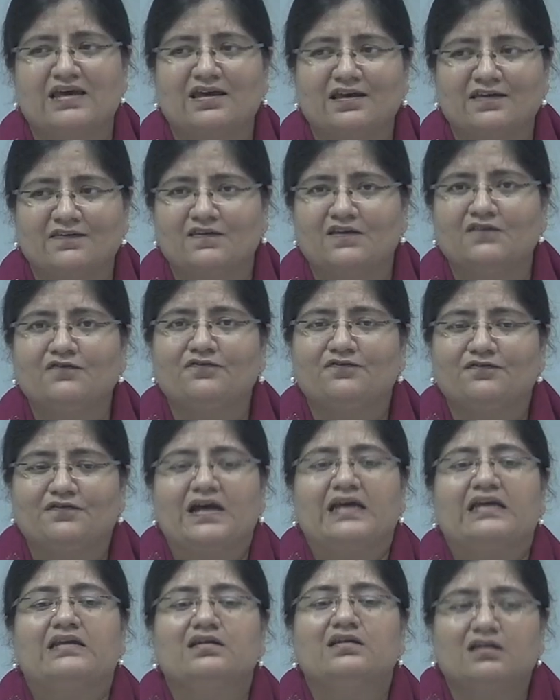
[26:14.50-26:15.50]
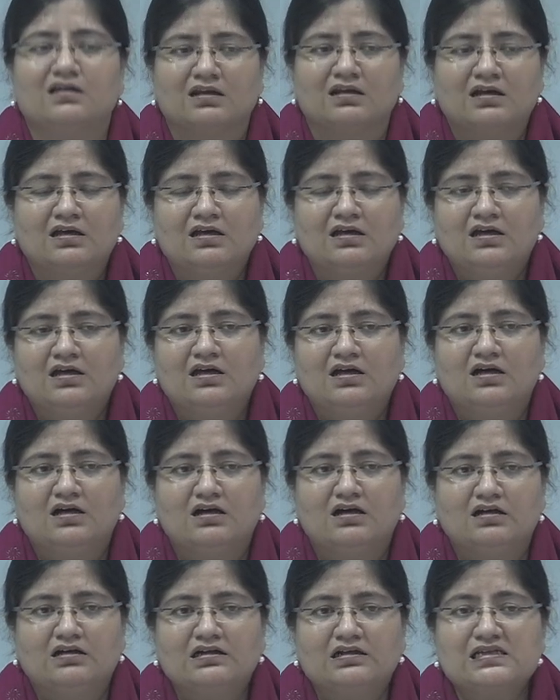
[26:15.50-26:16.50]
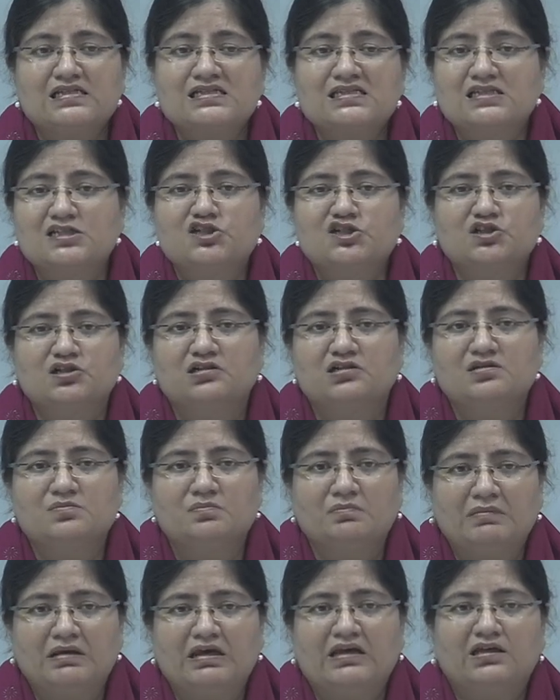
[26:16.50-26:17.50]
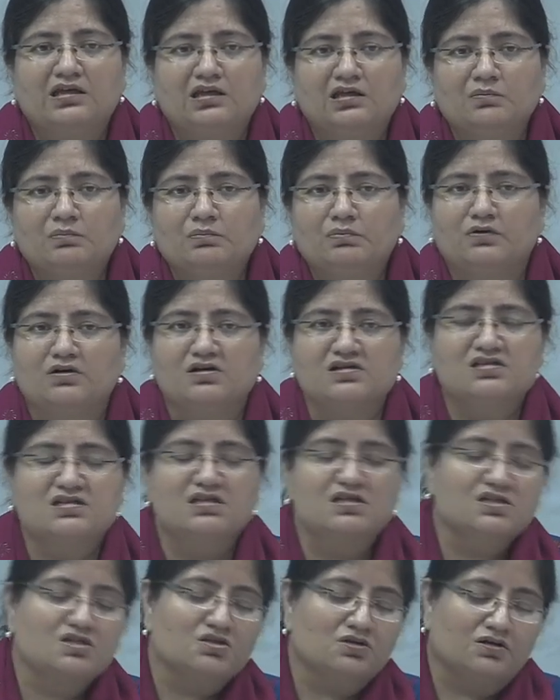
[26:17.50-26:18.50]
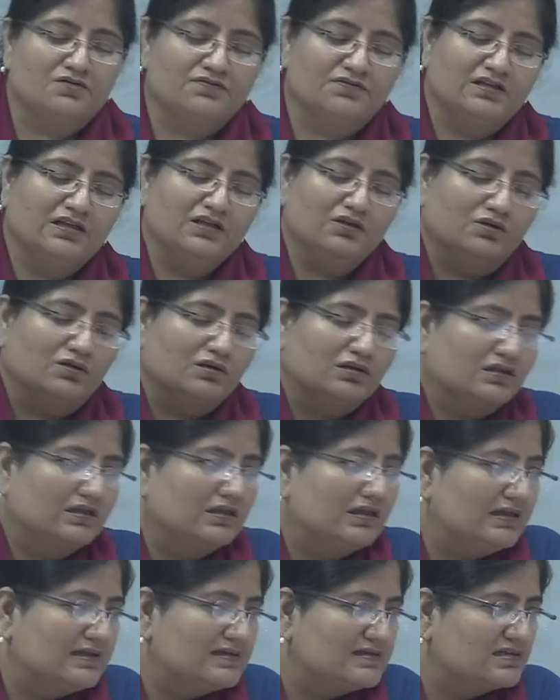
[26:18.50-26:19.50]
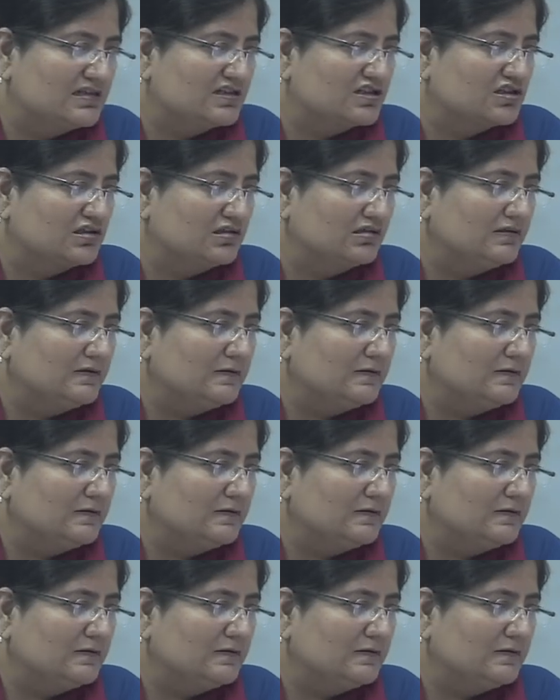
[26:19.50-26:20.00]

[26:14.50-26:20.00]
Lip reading: in the final decision making process of the organization.